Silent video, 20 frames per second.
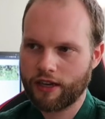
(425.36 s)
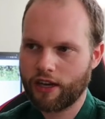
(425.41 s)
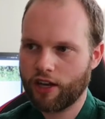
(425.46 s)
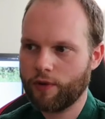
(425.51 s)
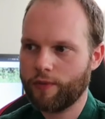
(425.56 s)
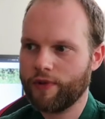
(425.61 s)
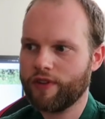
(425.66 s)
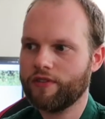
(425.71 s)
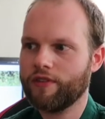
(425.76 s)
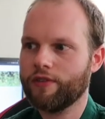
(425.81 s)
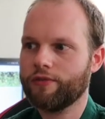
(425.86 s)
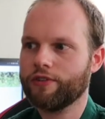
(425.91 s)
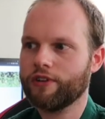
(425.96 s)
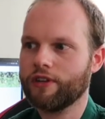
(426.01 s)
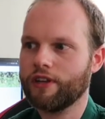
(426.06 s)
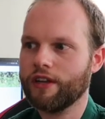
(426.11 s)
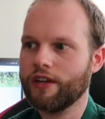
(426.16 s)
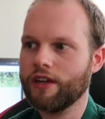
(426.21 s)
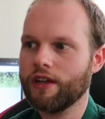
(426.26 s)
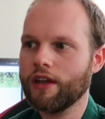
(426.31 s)
a little bit
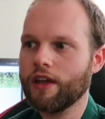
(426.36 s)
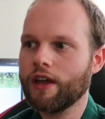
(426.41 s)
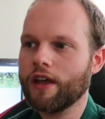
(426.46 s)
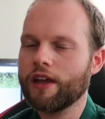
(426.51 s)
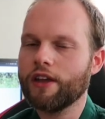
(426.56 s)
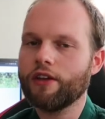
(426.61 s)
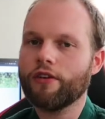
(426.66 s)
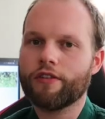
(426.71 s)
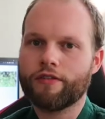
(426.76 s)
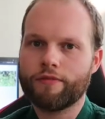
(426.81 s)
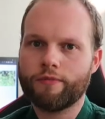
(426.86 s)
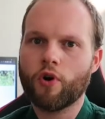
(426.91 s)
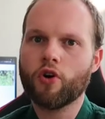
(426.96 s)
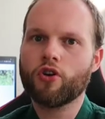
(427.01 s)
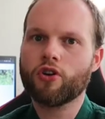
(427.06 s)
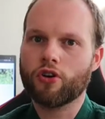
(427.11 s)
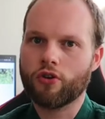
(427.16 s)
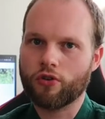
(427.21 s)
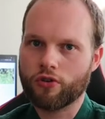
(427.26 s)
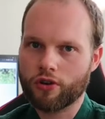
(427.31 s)
differently. You have
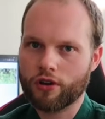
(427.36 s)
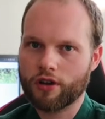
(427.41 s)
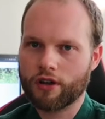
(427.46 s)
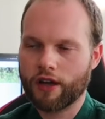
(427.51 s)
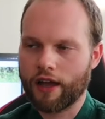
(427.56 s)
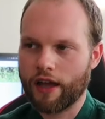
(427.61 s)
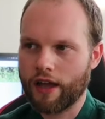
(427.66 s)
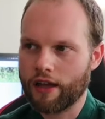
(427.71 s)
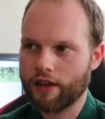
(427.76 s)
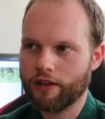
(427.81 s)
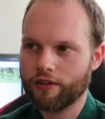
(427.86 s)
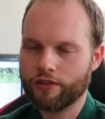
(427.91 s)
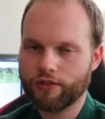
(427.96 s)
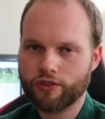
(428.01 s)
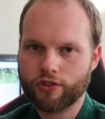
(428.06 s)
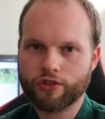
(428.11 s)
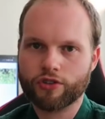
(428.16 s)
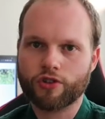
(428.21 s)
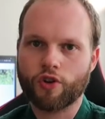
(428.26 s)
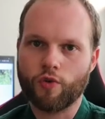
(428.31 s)
Bungkuk and
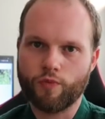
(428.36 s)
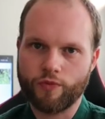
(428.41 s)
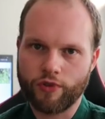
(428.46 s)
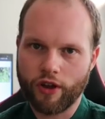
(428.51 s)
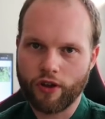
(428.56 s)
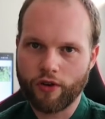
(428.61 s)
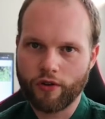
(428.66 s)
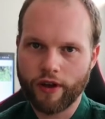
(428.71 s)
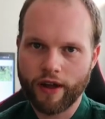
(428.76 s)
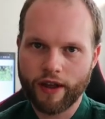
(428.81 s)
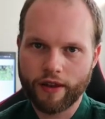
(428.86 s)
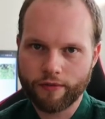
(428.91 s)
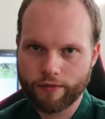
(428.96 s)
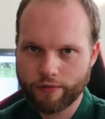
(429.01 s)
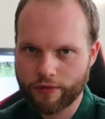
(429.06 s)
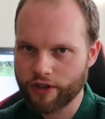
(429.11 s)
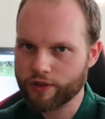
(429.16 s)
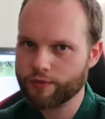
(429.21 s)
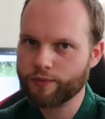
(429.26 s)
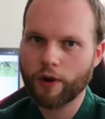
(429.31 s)
just Kumdo, and
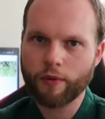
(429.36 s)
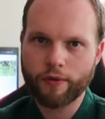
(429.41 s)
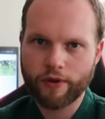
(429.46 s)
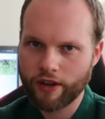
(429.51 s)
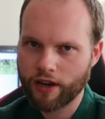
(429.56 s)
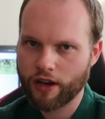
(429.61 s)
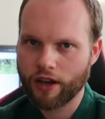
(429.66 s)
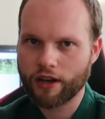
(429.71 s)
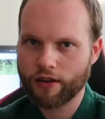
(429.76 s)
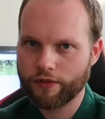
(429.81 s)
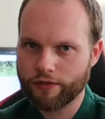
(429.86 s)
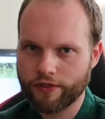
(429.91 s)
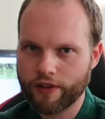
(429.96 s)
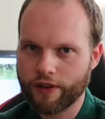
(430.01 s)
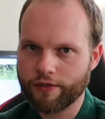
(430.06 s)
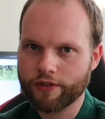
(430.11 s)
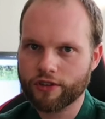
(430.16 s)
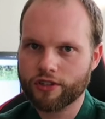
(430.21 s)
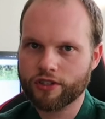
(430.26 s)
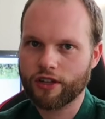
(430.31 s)
there's probably a lot of
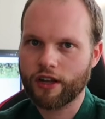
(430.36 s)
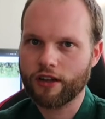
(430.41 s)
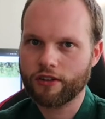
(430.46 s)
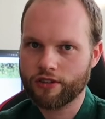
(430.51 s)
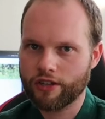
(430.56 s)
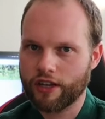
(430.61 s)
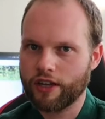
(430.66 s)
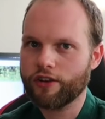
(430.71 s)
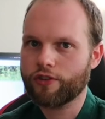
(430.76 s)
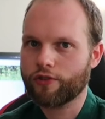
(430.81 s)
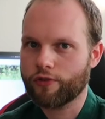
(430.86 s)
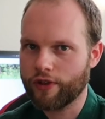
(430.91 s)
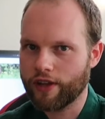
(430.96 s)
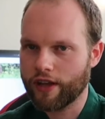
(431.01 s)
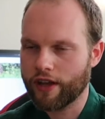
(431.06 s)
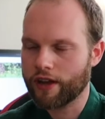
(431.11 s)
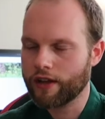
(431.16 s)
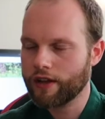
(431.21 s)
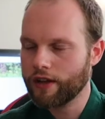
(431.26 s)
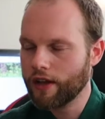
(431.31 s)
different styles in
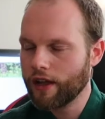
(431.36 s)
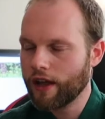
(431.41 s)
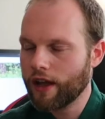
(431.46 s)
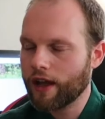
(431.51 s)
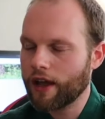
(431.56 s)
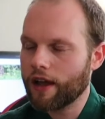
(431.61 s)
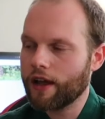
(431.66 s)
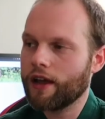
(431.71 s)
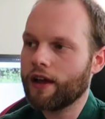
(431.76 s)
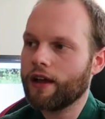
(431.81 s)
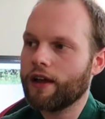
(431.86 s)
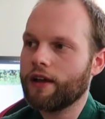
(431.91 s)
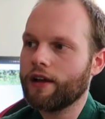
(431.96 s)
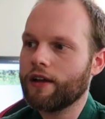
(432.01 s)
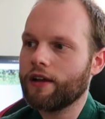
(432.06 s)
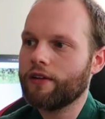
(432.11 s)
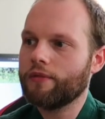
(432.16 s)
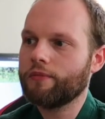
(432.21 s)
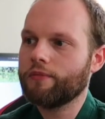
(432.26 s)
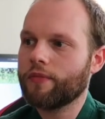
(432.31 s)
Korea uh,